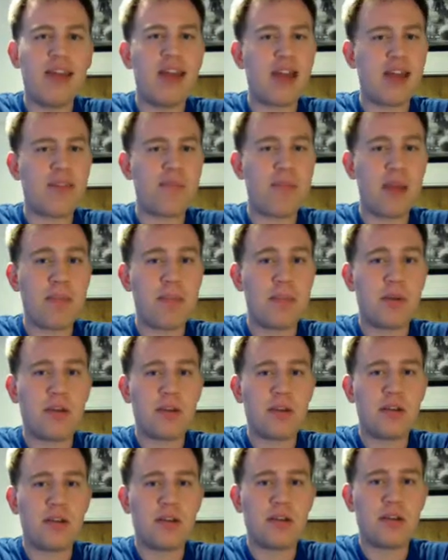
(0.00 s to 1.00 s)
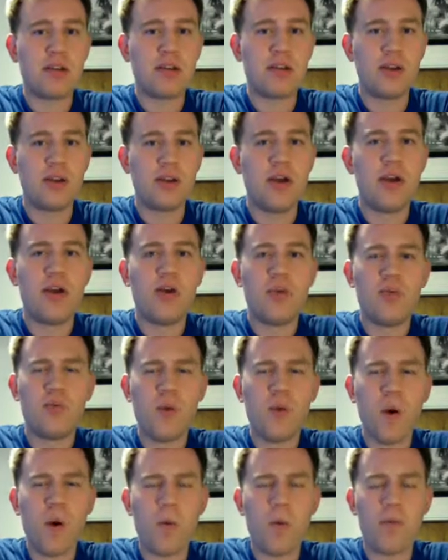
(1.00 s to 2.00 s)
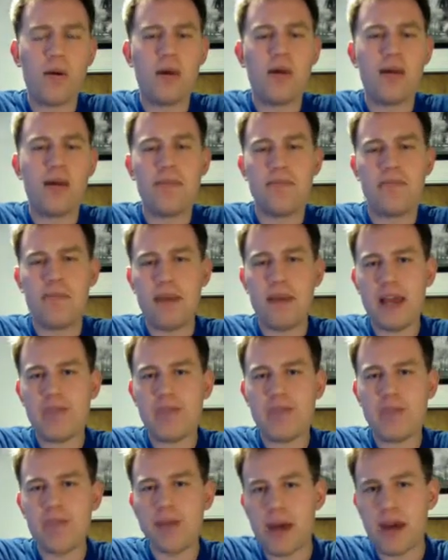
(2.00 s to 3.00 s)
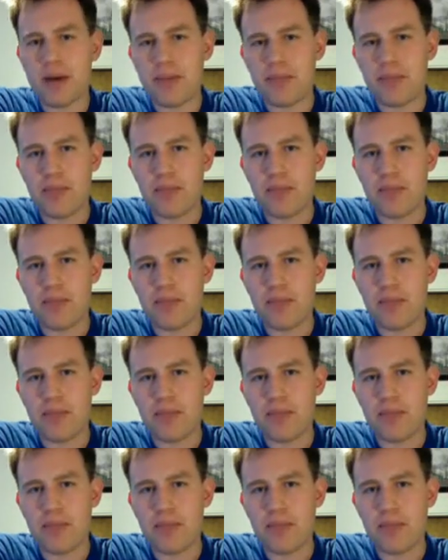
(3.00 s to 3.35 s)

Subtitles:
as paper. Rope made from hemp